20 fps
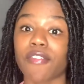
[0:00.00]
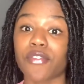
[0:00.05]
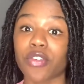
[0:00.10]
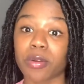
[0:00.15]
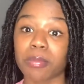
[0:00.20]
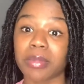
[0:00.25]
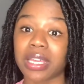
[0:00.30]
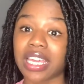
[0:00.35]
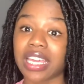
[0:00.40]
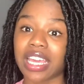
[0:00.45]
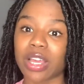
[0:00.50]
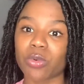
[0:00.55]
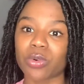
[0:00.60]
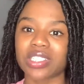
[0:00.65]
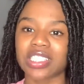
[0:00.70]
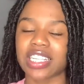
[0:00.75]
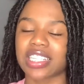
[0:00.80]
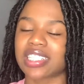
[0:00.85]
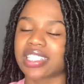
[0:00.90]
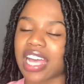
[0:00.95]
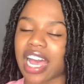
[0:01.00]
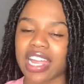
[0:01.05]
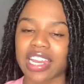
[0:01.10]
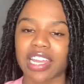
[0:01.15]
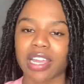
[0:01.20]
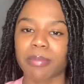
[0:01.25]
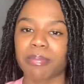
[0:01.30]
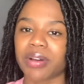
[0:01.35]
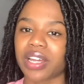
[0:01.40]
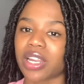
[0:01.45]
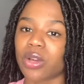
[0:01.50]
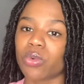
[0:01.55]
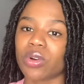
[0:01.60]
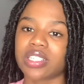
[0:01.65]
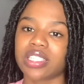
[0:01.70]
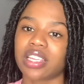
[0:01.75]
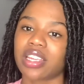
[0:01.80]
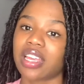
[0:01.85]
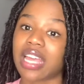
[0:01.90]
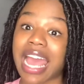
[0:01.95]
for me, it was exciting, but it
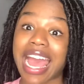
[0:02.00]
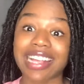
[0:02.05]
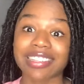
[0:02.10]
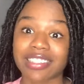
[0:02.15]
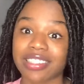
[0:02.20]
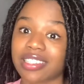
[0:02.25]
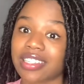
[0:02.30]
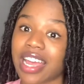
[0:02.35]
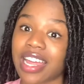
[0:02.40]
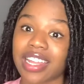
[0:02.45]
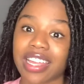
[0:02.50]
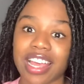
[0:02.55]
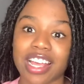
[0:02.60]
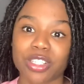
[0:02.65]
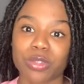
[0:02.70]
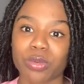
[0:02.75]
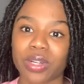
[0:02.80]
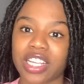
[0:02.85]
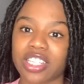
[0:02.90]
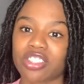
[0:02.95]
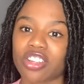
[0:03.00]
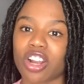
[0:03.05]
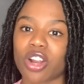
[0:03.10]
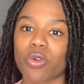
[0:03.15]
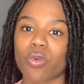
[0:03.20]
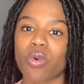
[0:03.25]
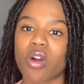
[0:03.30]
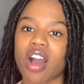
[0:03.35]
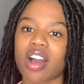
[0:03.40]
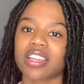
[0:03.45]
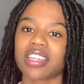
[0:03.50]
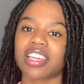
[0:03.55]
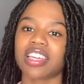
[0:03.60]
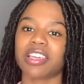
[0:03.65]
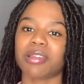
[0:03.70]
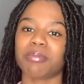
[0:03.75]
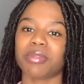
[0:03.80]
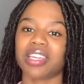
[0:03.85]
wasn't as exciting as when they started walking,